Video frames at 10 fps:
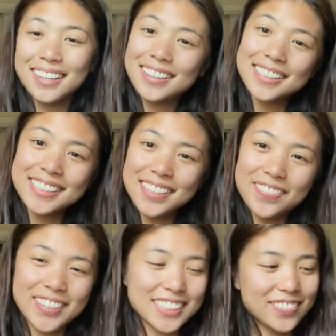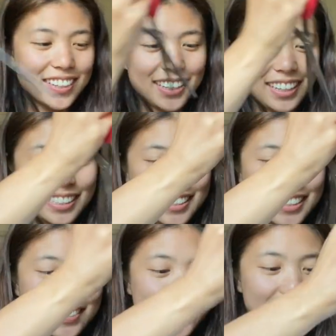this is the first one. Let's
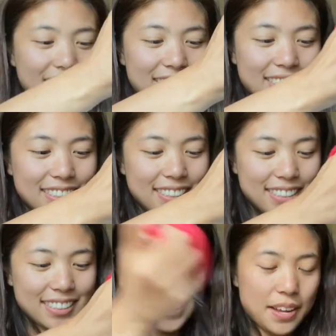see what it is.